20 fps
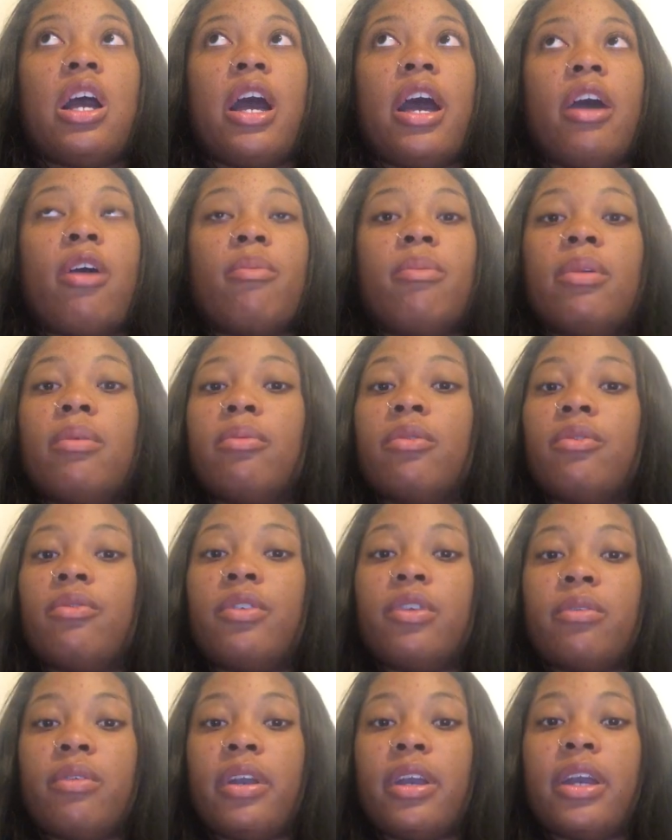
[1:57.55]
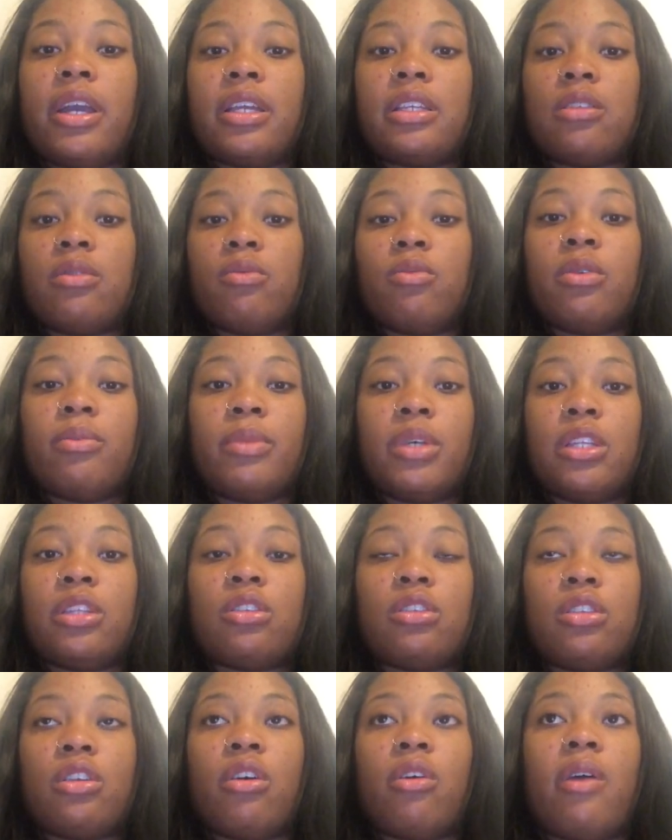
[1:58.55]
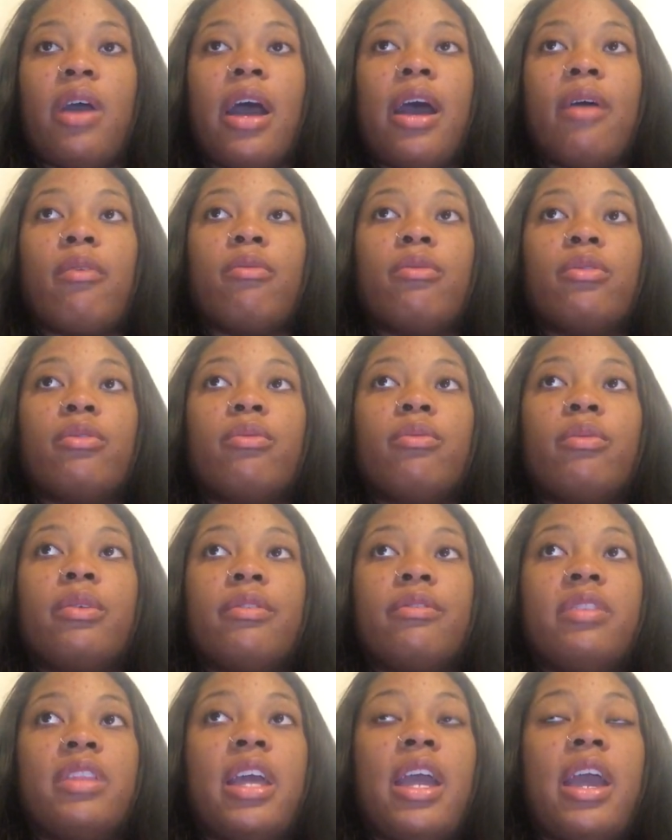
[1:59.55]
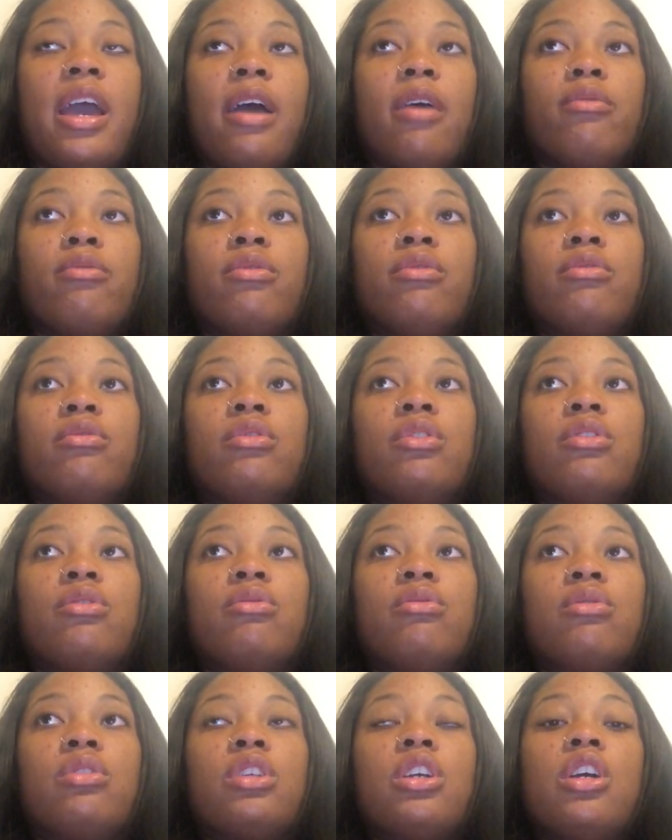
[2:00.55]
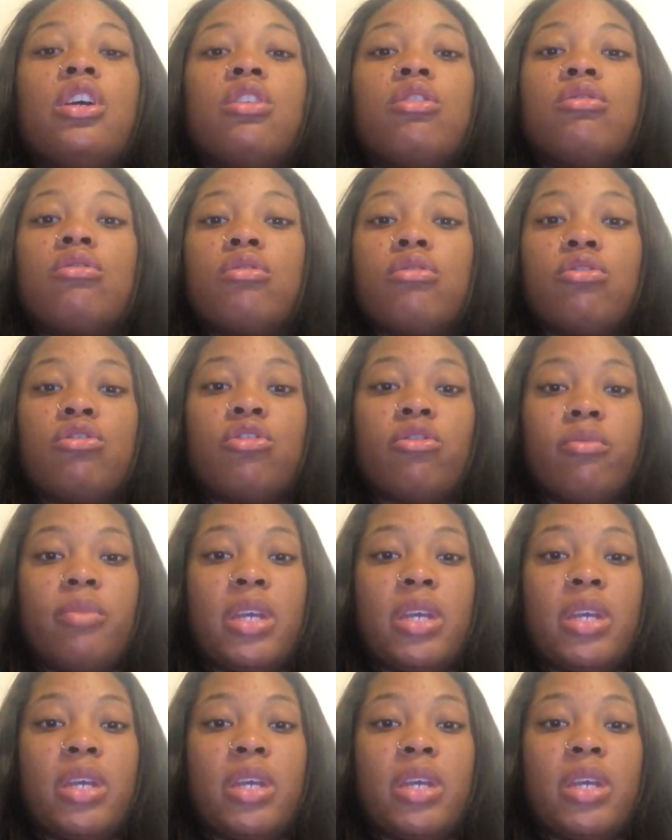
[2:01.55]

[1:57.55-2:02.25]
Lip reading: how people view her as a woman. So I will use social